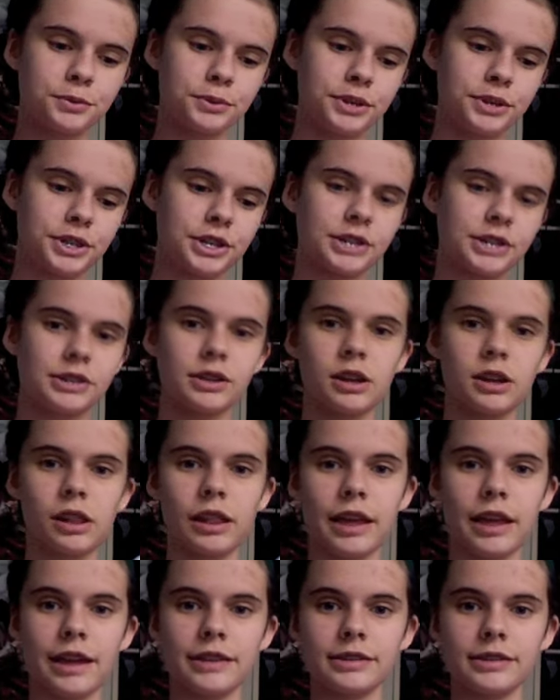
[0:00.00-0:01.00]
which is
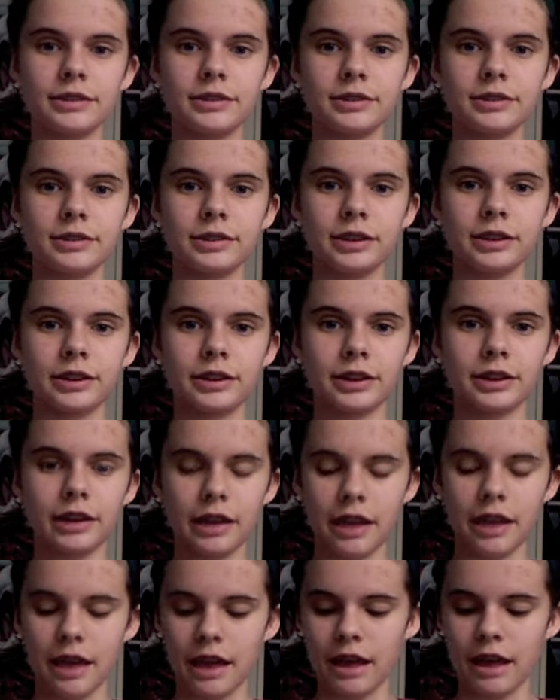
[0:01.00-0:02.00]
cleanse,
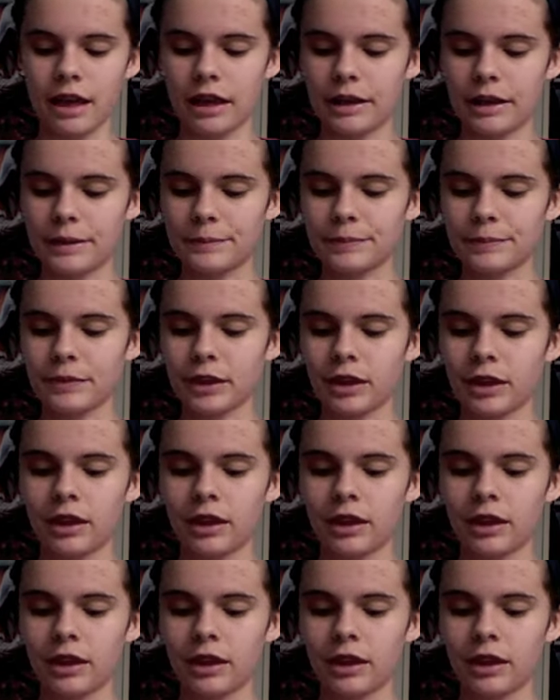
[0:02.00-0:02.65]
um,